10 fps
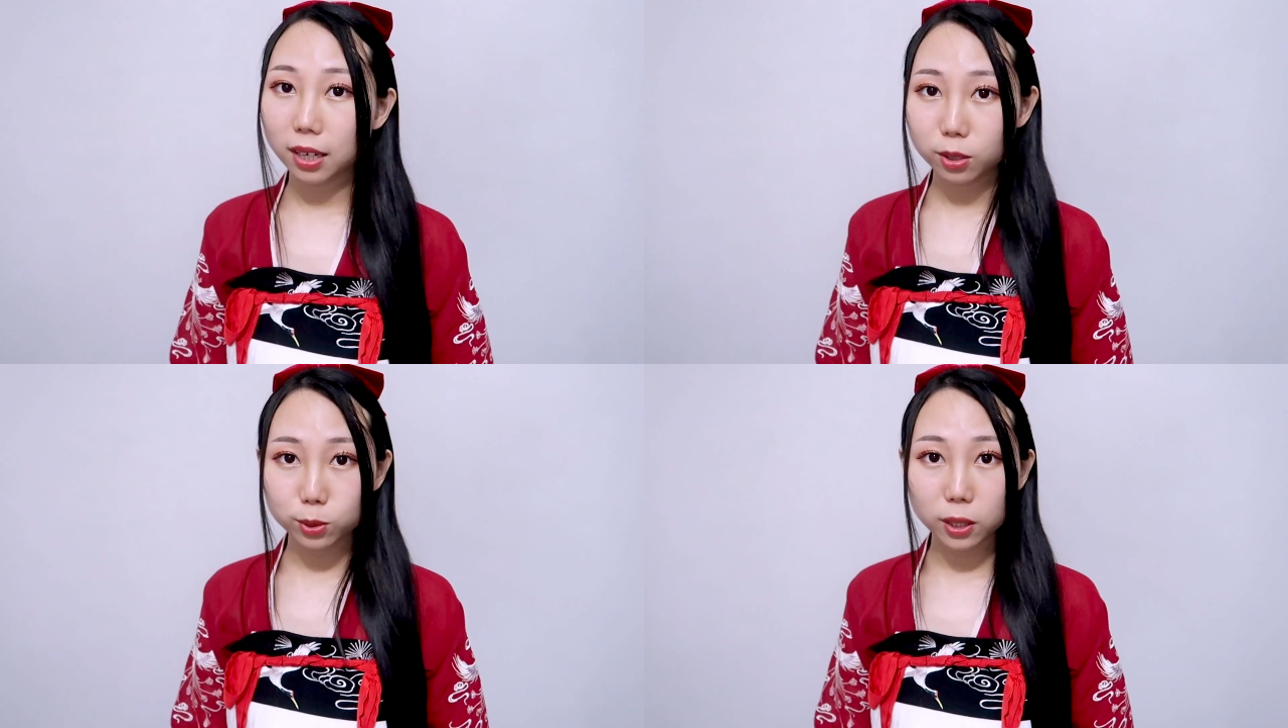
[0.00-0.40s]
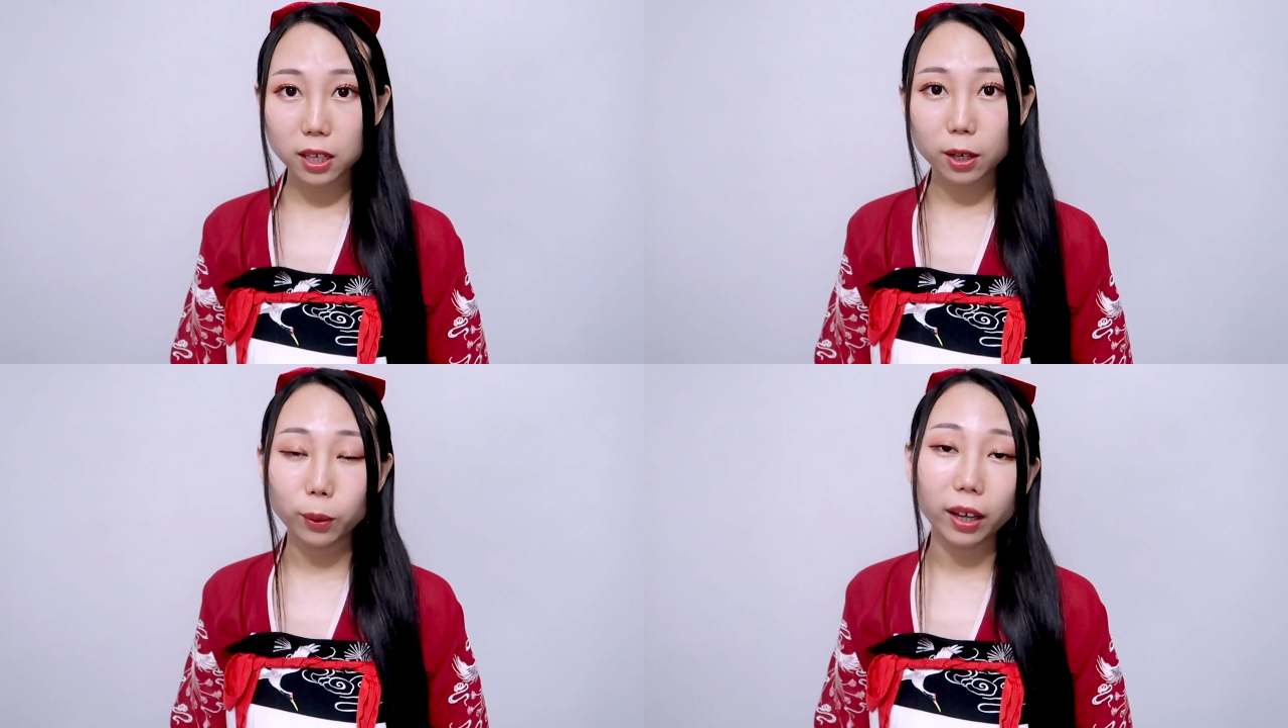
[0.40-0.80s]
I don't think
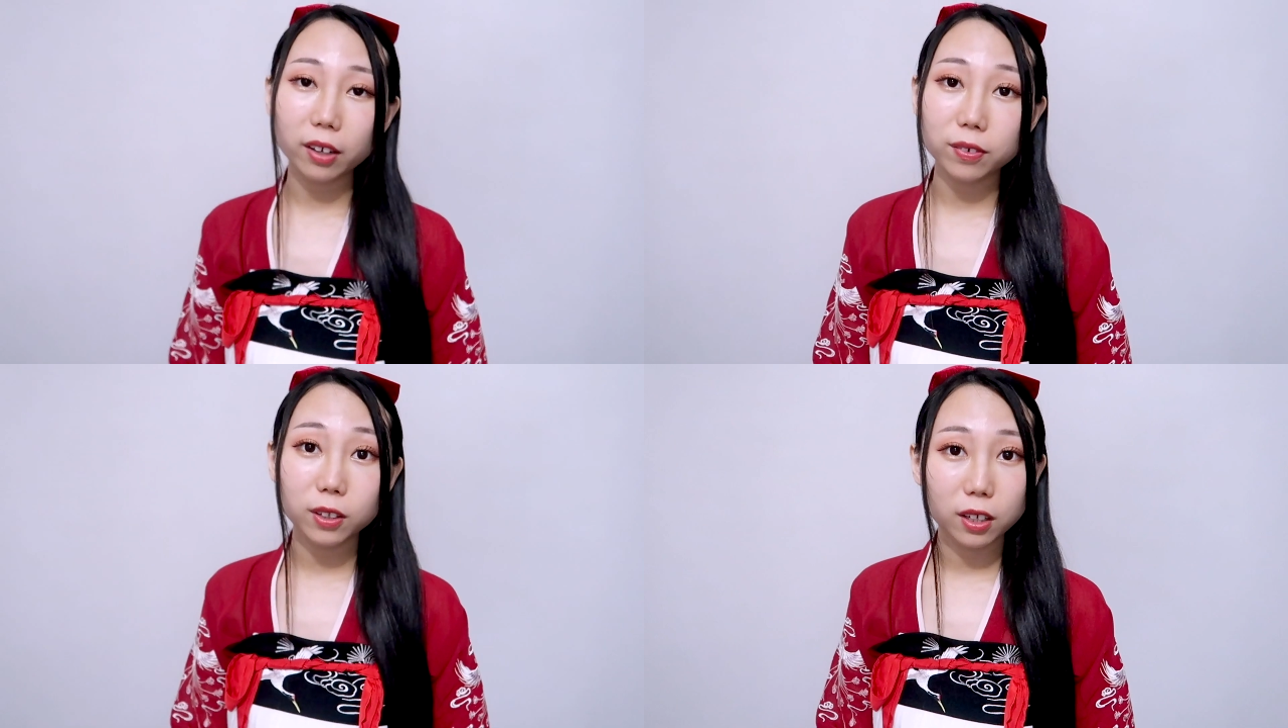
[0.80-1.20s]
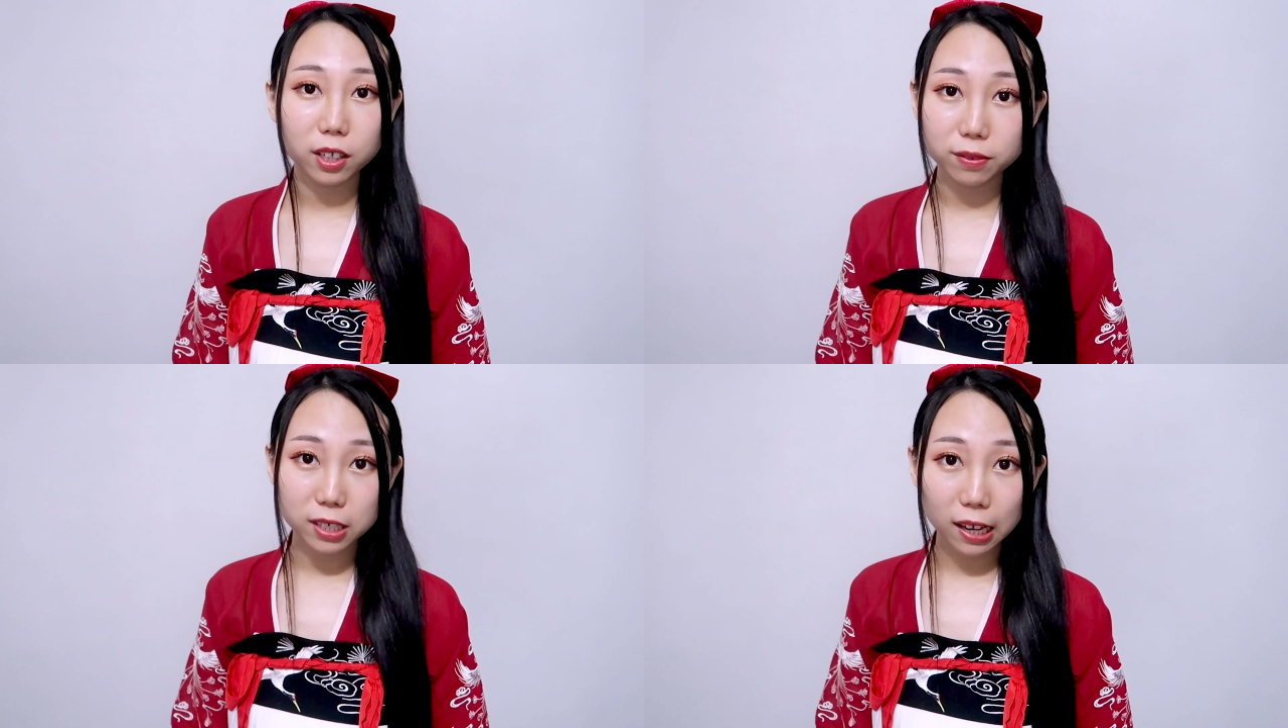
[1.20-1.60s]
I will have a lot
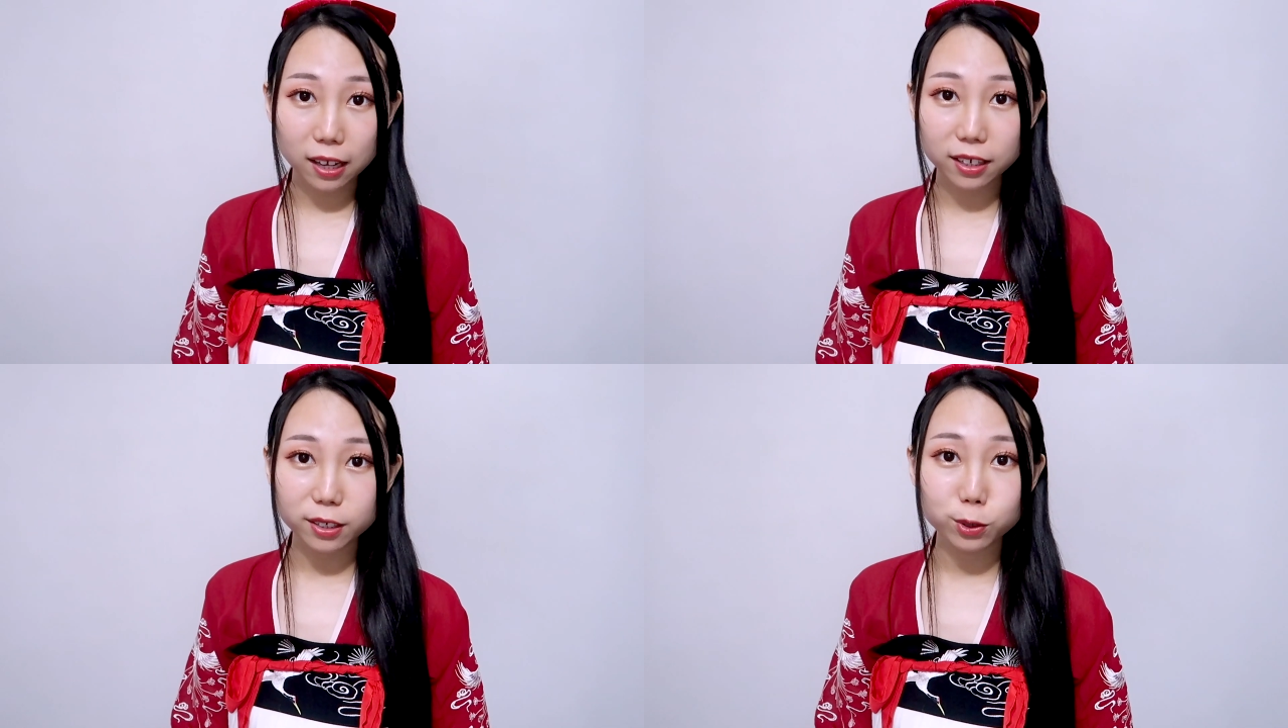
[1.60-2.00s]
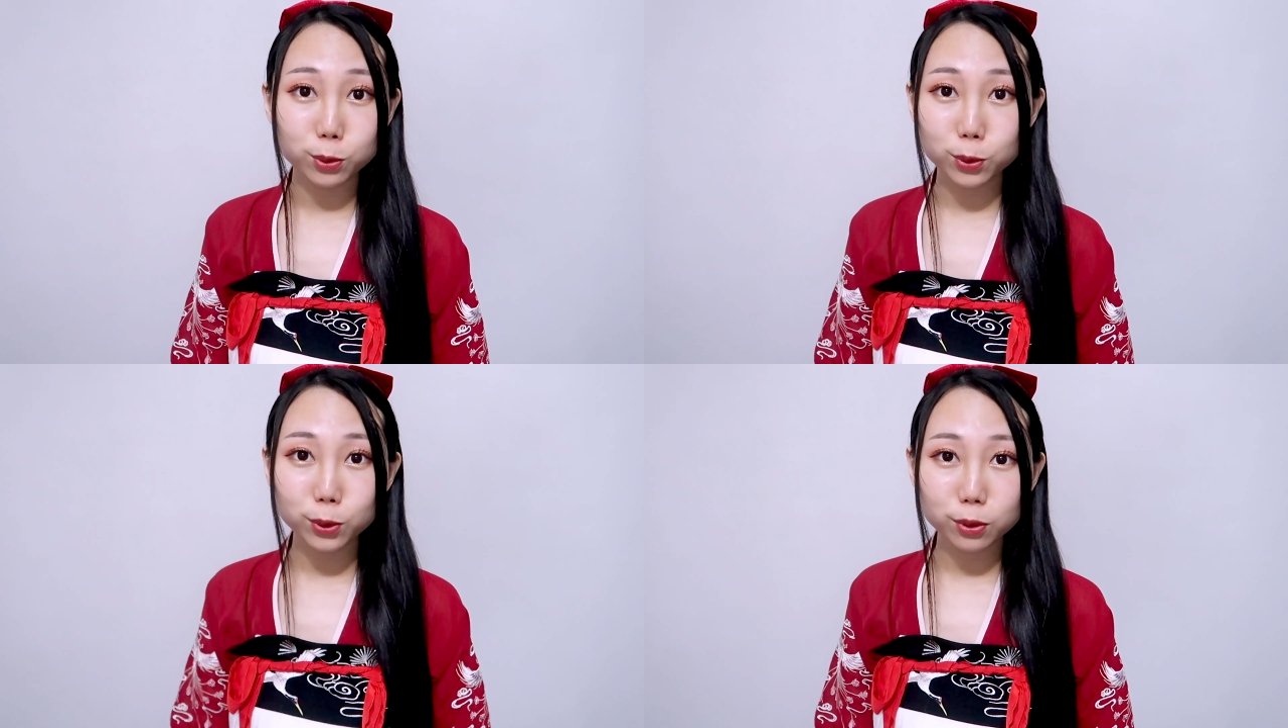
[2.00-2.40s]
of time to
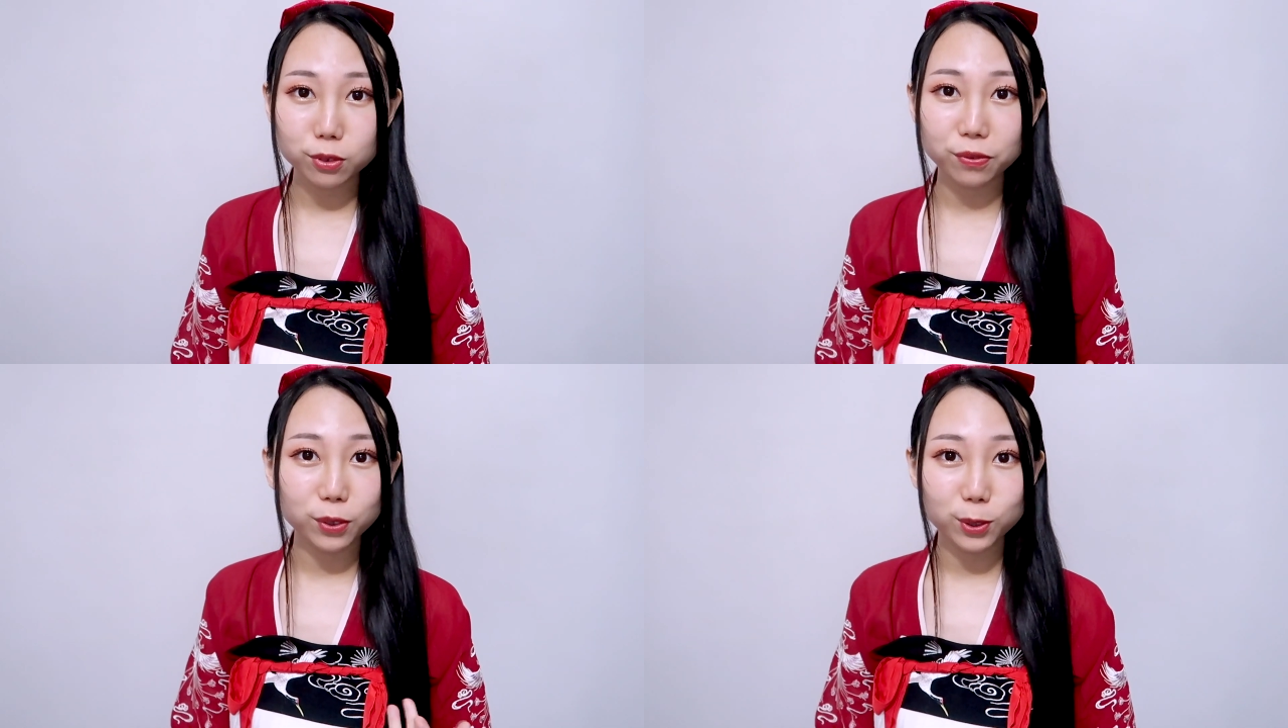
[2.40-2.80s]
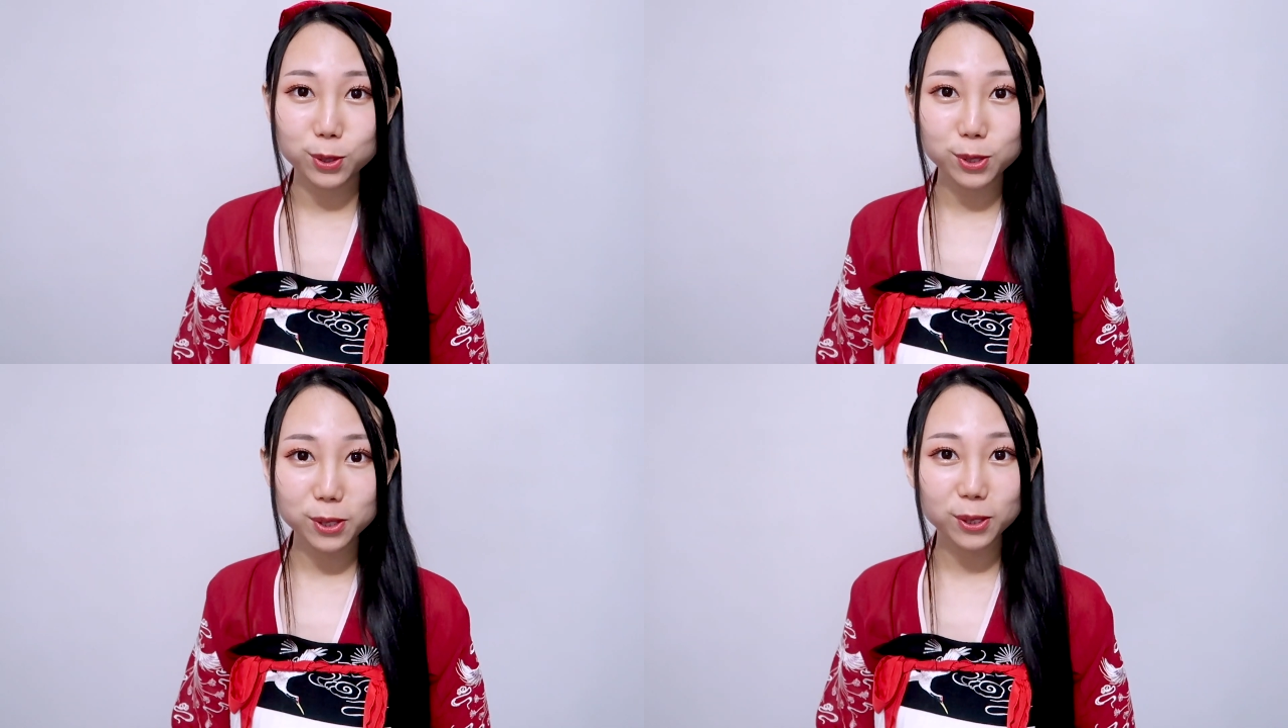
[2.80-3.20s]
do photo
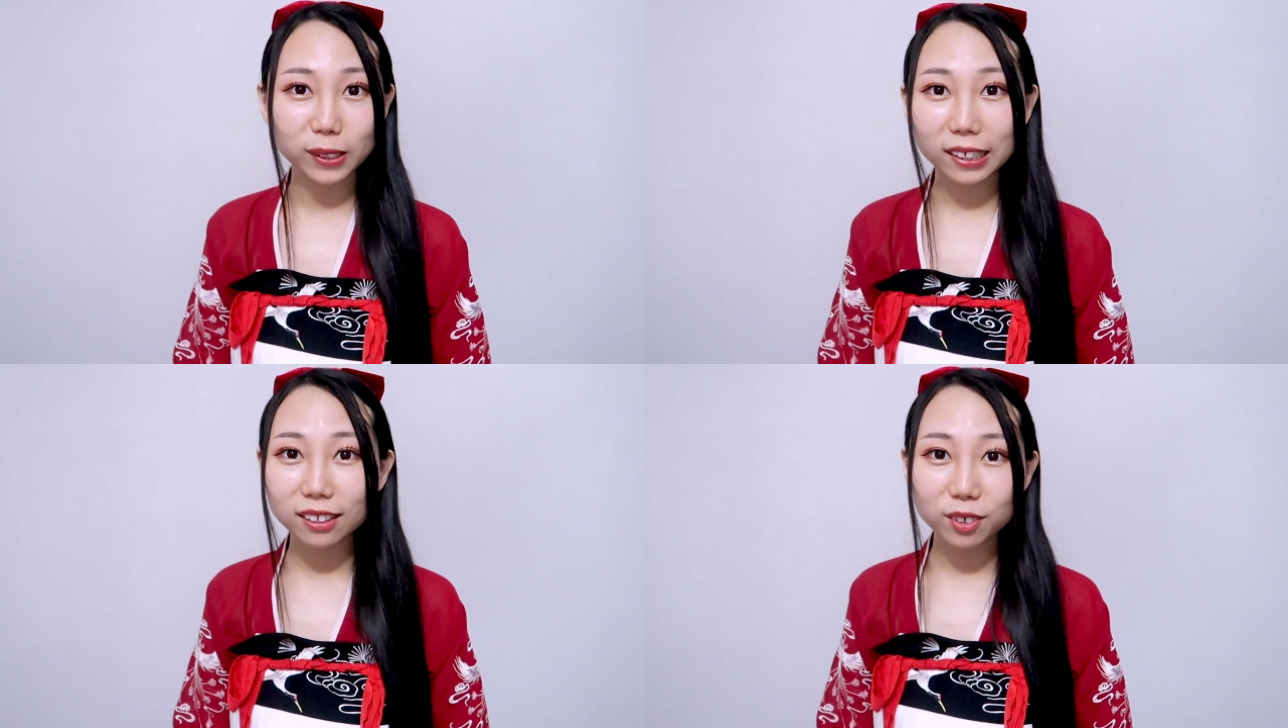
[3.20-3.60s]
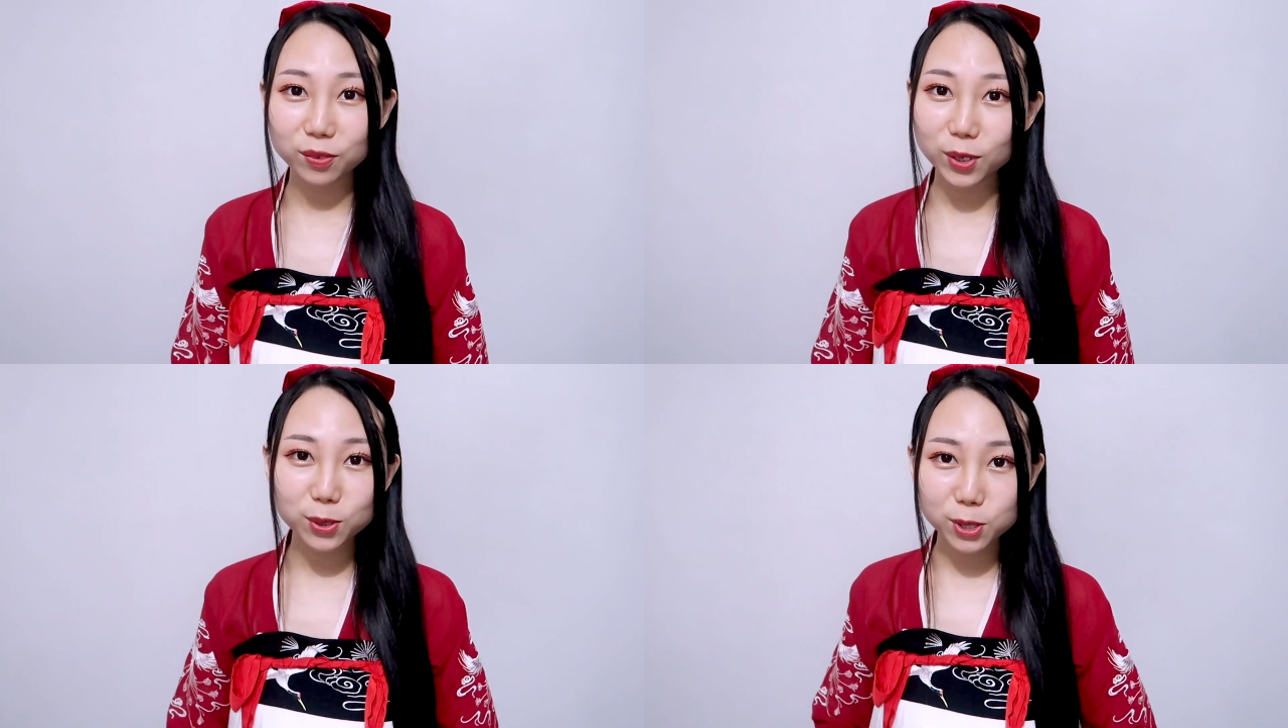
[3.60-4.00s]
shoot in the
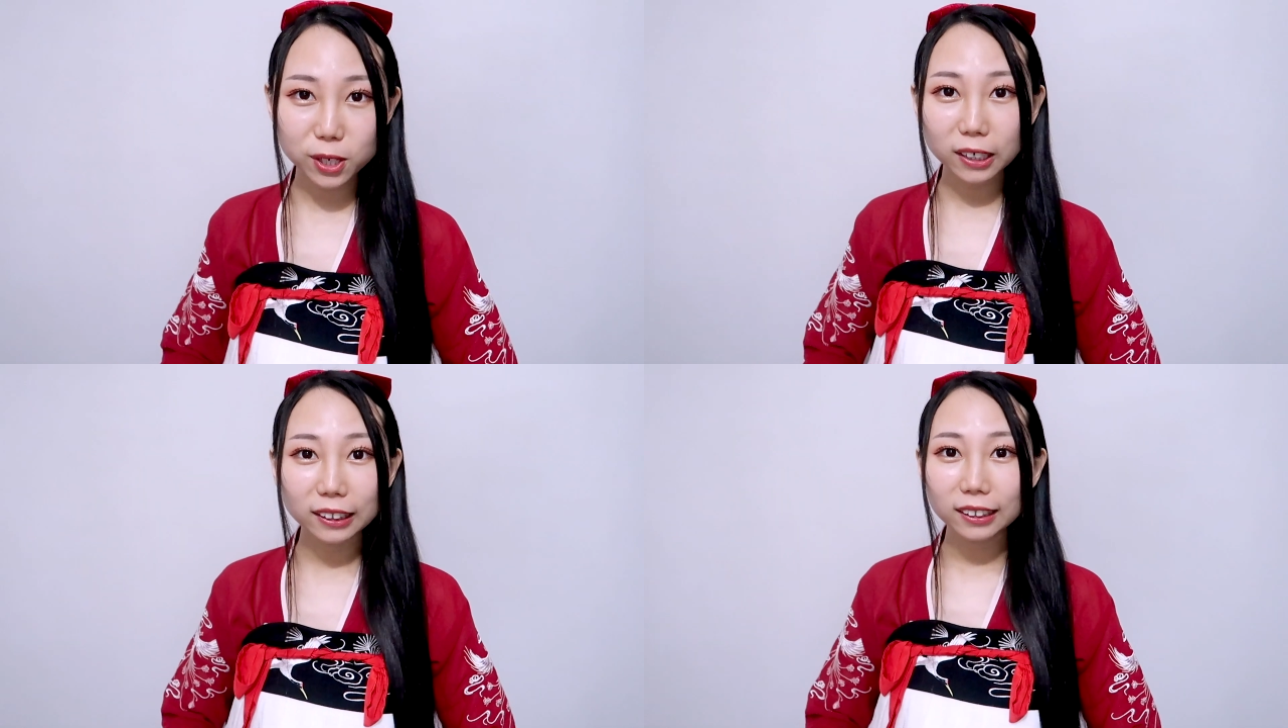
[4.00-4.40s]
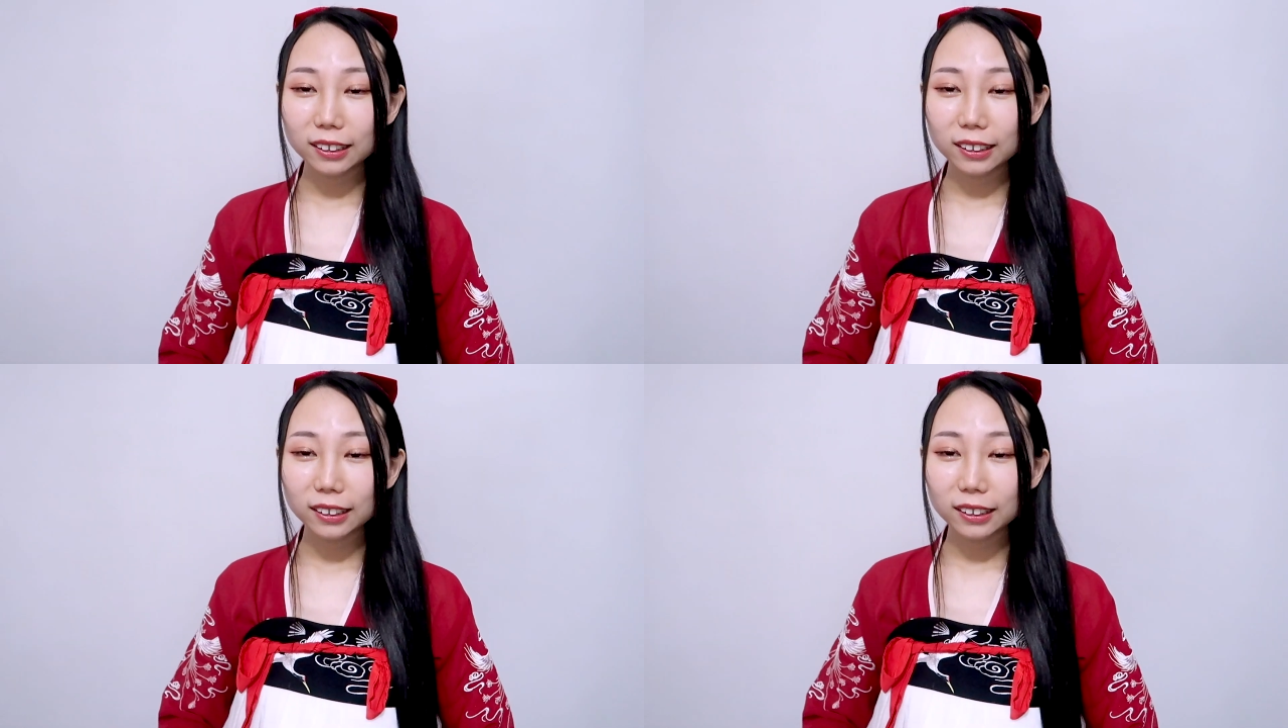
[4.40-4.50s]
future.